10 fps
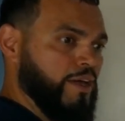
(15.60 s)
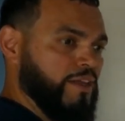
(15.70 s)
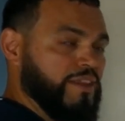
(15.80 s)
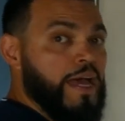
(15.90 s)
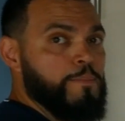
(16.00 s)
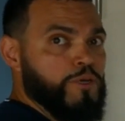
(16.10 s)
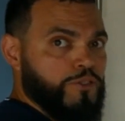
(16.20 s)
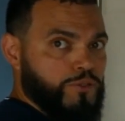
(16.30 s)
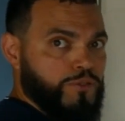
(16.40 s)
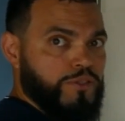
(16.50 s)
thigh
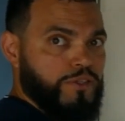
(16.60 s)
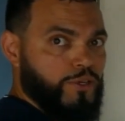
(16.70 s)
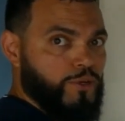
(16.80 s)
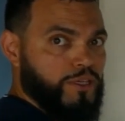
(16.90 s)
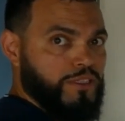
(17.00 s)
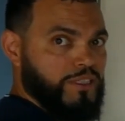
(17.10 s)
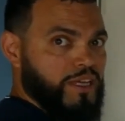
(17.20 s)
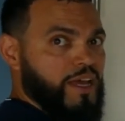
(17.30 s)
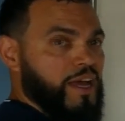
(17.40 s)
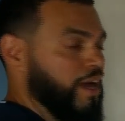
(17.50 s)
muscles? You know, because
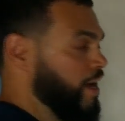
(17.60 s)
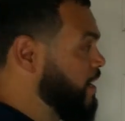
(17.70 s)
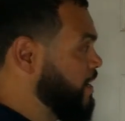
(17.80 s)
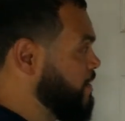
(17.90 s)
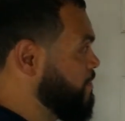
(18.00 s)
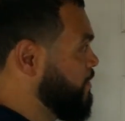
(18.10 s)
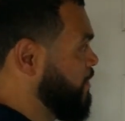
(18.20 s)
I'm